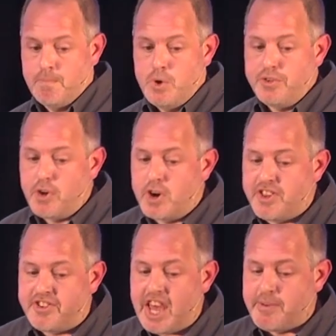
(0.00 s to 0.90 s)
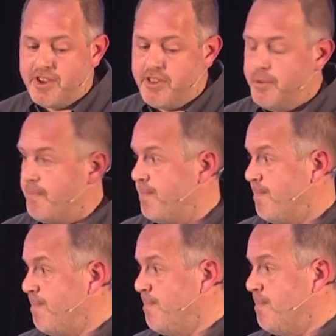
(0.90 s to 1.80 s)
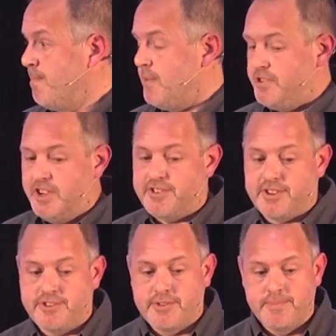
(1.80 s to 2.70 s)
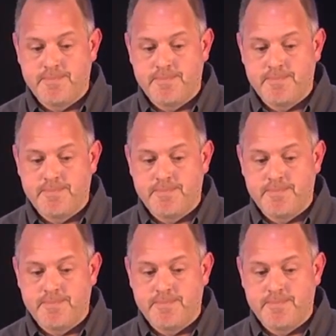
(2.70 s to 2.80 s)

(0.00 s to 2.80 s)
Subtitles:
Who's Lord of the Sabbath? Jesus.